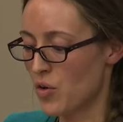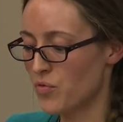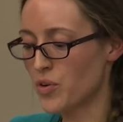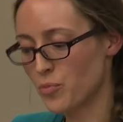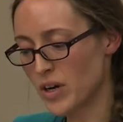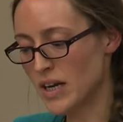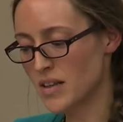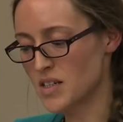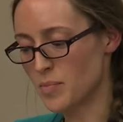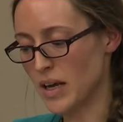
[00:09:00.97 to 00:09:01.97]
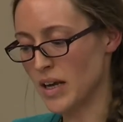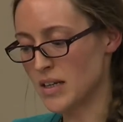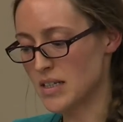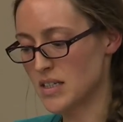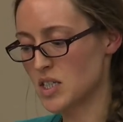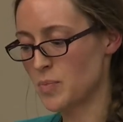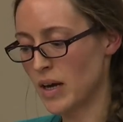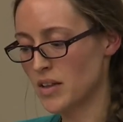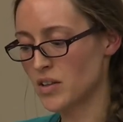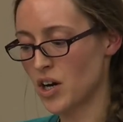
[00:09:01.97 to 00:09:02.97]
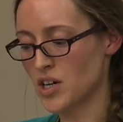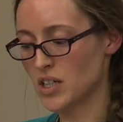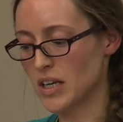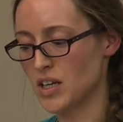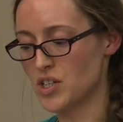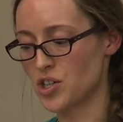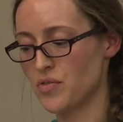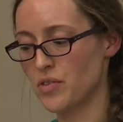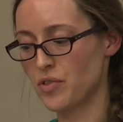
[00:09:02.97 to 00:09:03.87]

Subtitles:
From reading the debates, despite the largely conservative